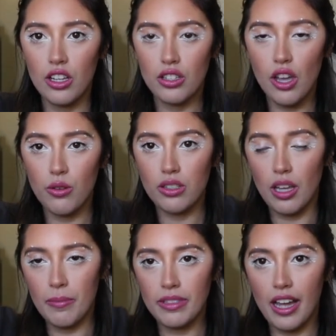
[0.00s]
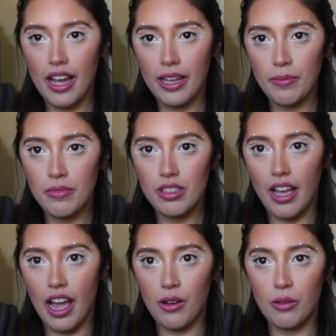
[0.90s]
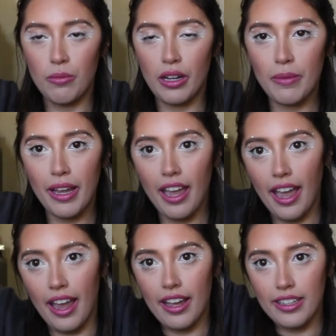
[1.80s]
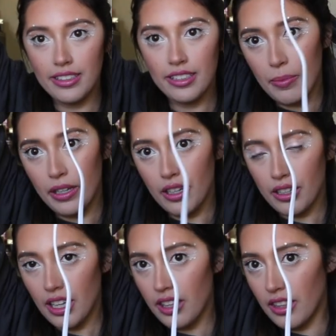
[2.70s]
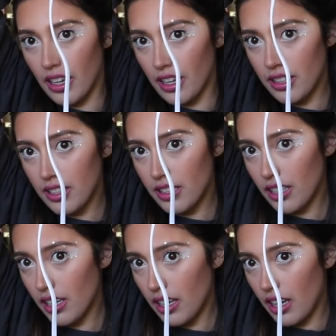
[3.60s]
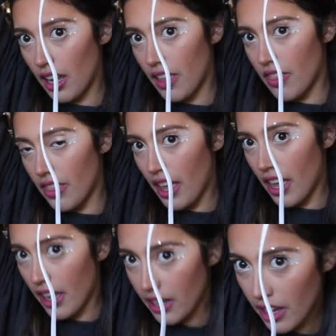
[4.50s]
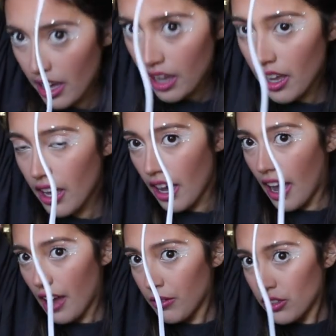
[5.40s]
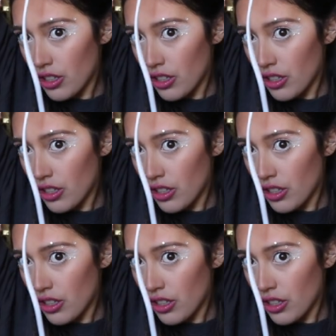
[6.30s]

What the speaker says: So sometimes I will bring my hand up here like this and then I will